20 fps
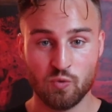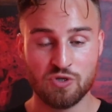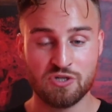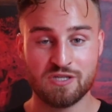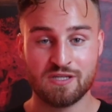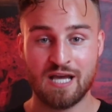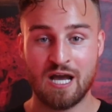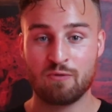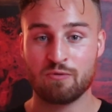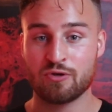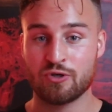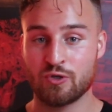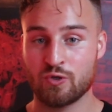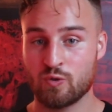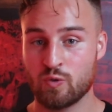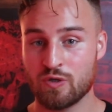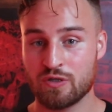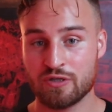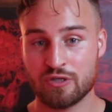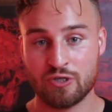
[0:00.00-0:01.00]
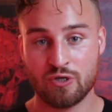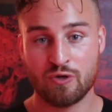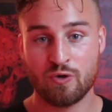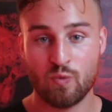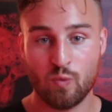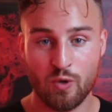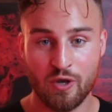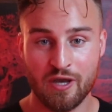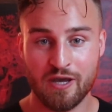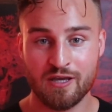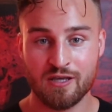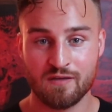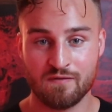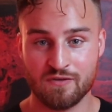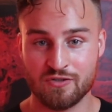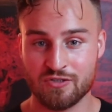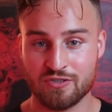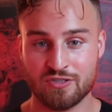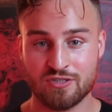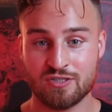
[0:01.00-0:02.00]
which that will quickly go away if
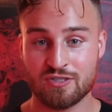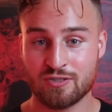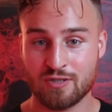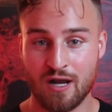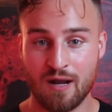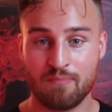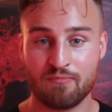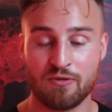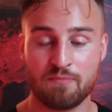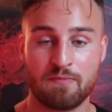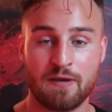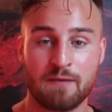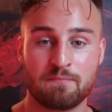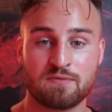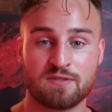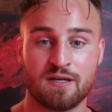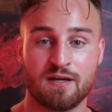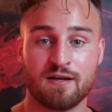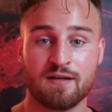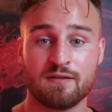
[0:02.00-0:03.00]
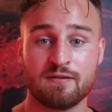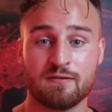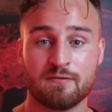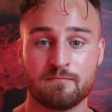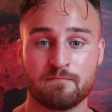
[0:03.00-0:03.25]
you just stop the peptide.